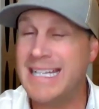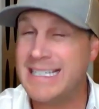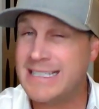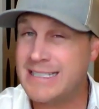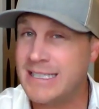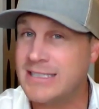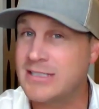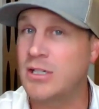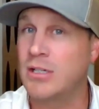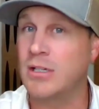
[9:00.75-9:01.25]

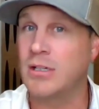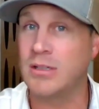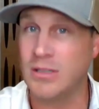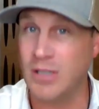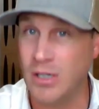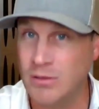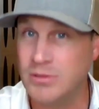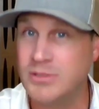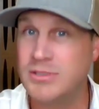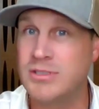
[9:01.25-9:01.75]
It's as
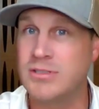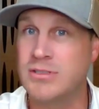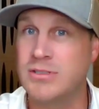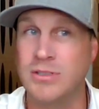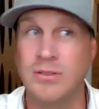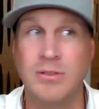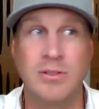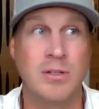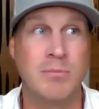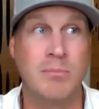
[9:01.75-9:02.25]
close
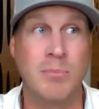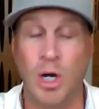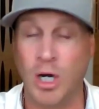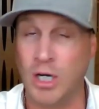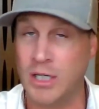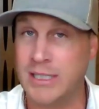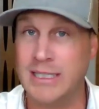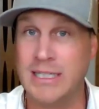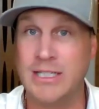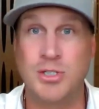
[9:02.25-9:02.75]
to the
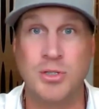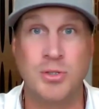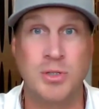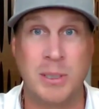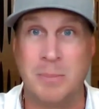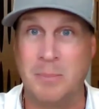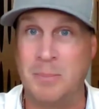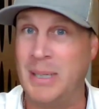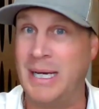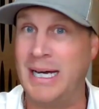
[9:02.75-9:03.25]
market as you
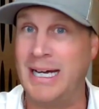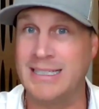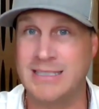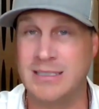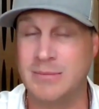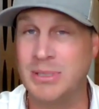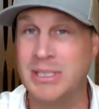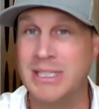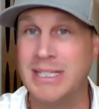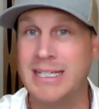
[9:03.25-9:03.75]
can
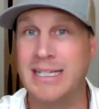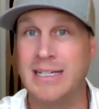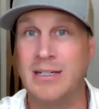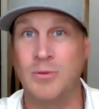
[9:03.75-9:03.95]
possibly